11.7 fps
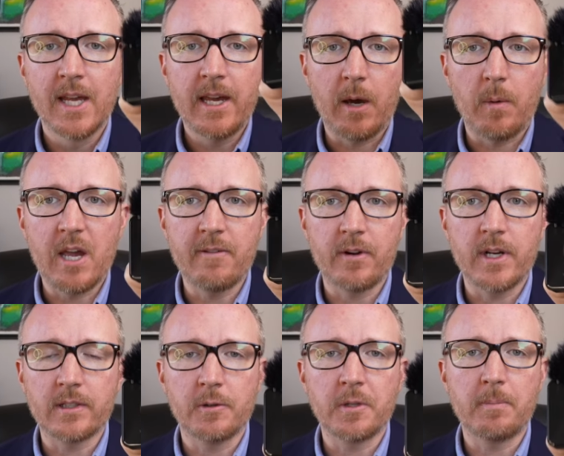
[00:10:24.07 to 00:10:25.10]
However,
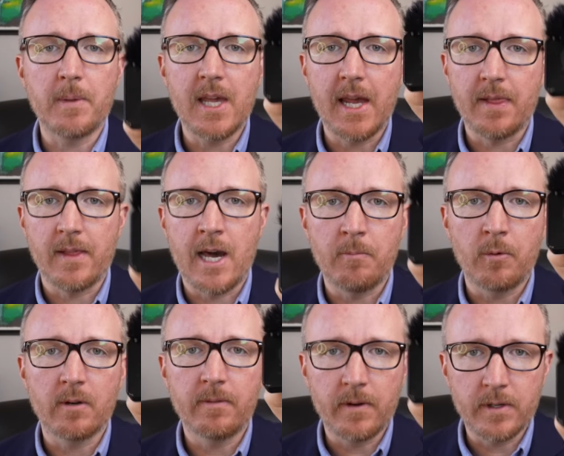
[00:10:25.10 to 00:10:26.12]
it's going to be a lot
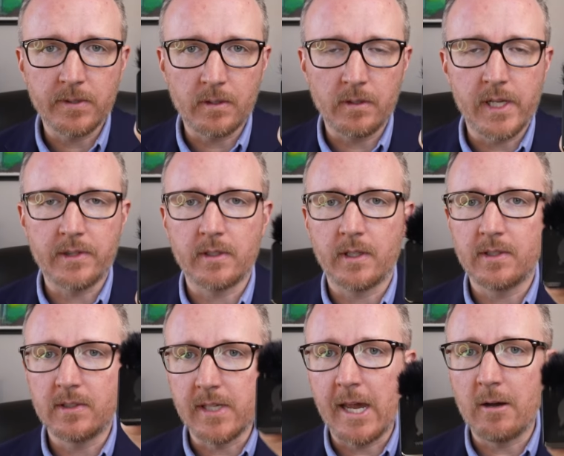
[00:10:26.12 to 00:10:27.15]
more versatile. It's gonna
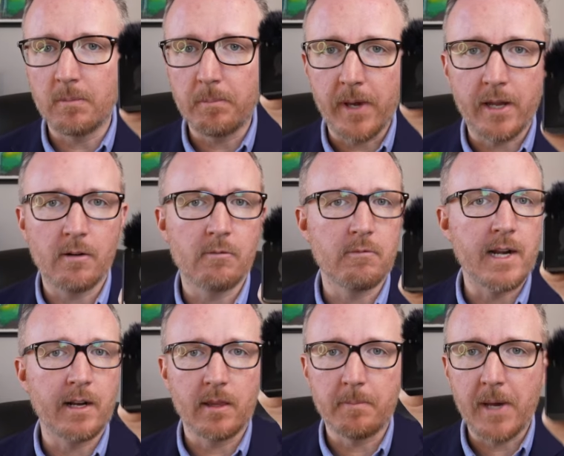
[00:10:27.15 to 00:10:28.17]
sound better right
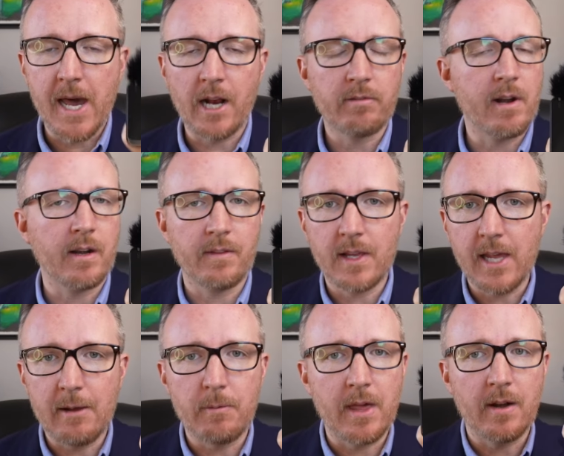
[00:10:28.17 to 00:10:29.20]
out of the box, right out of the
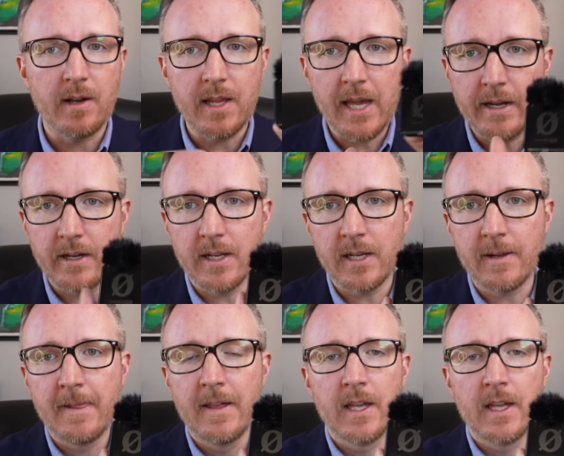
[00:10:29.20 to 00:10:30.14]
gate without any editing.